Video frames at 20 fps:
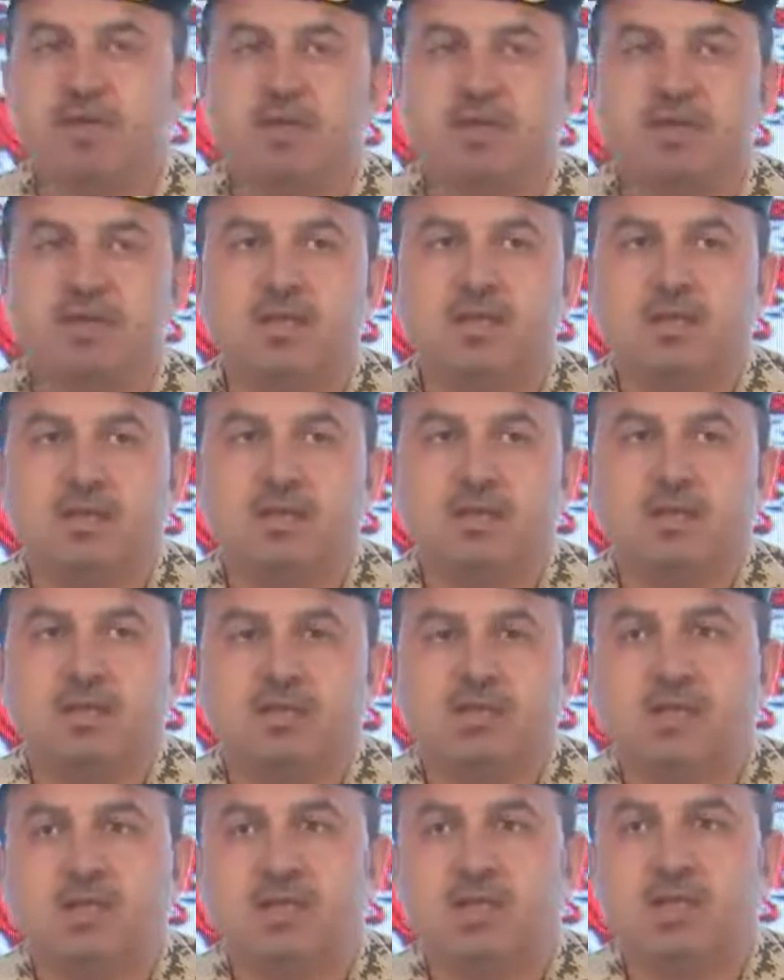to
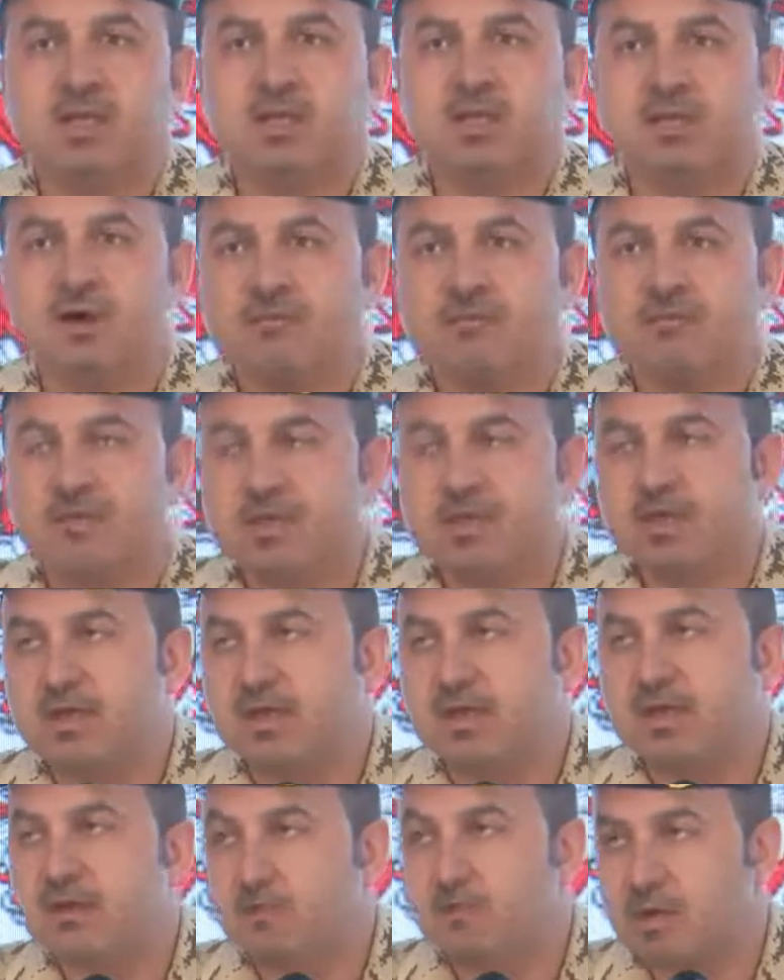explain the
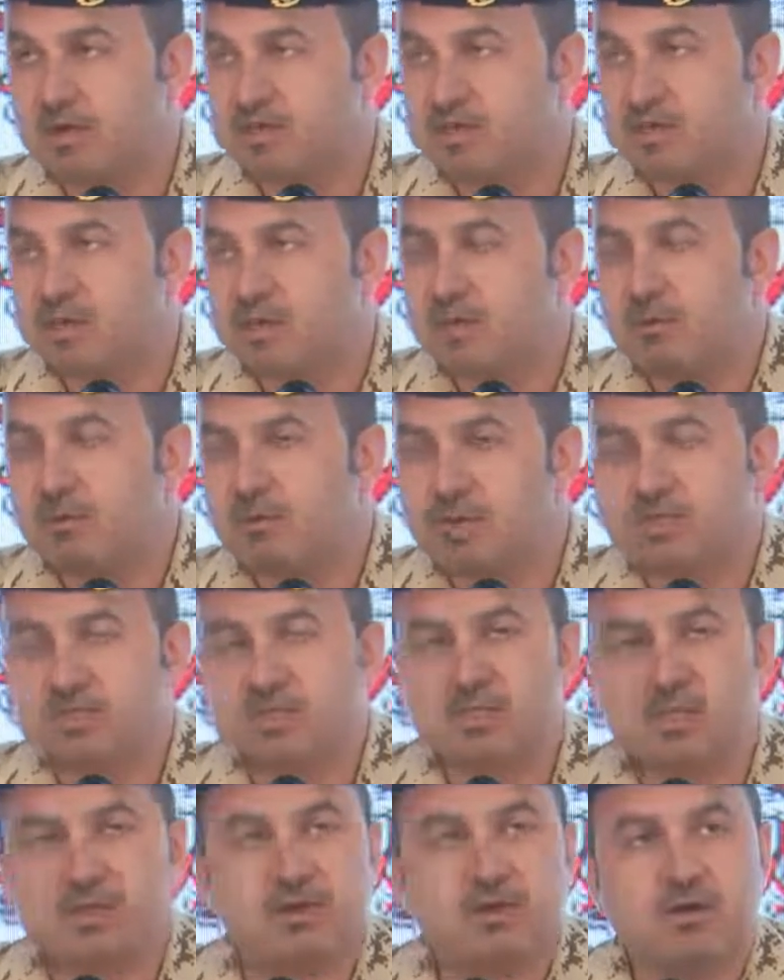difference between
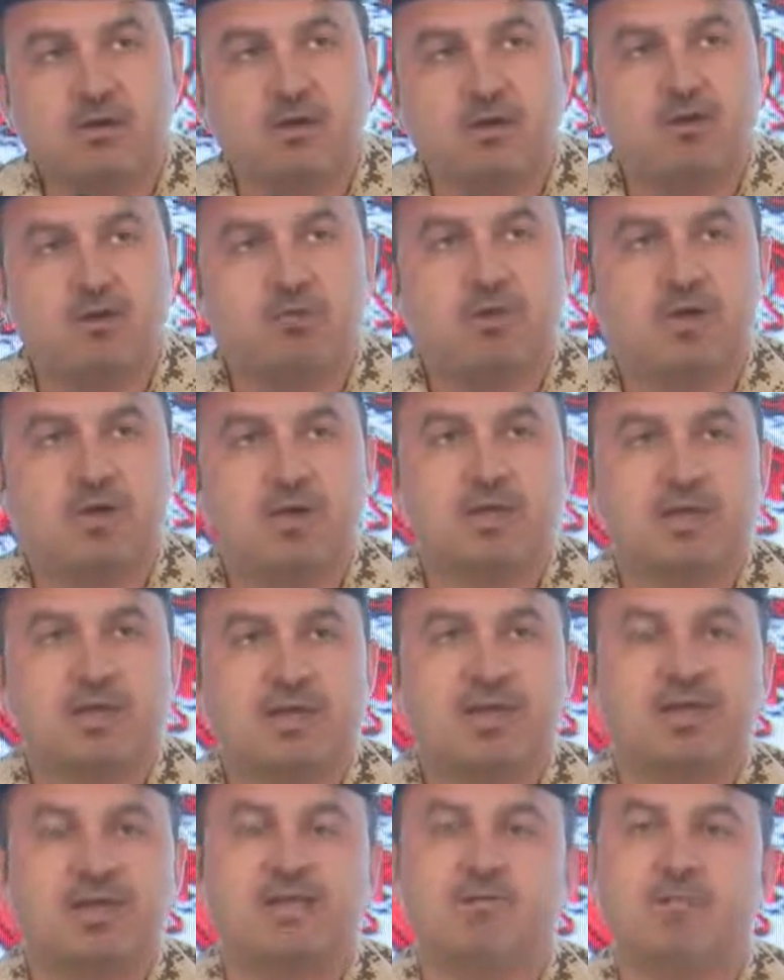the
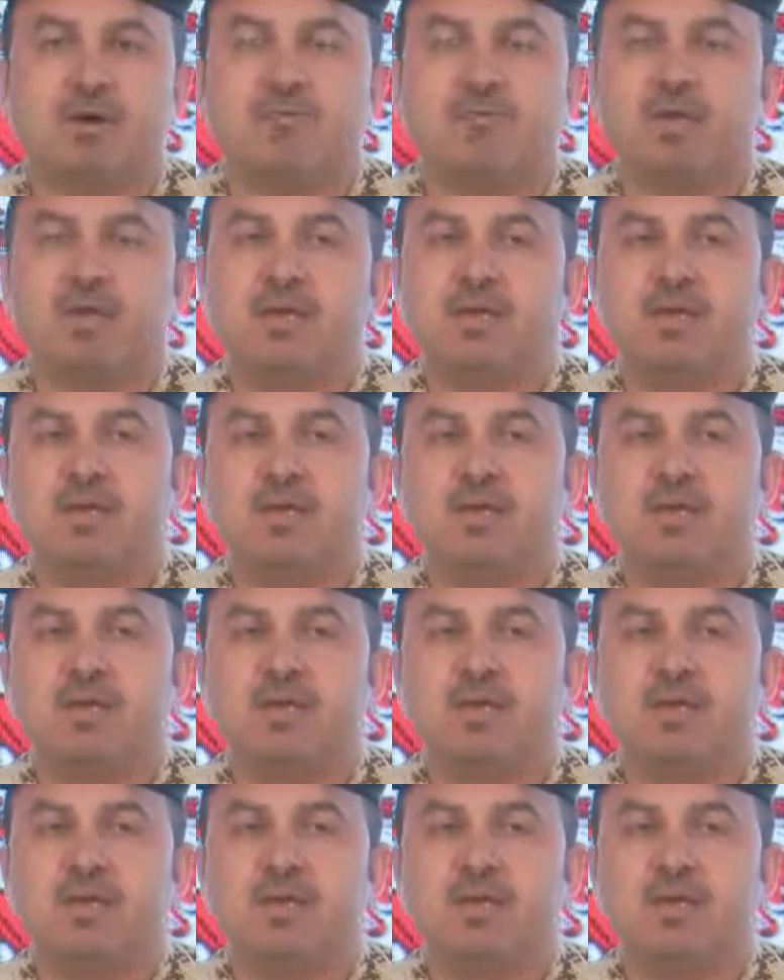additional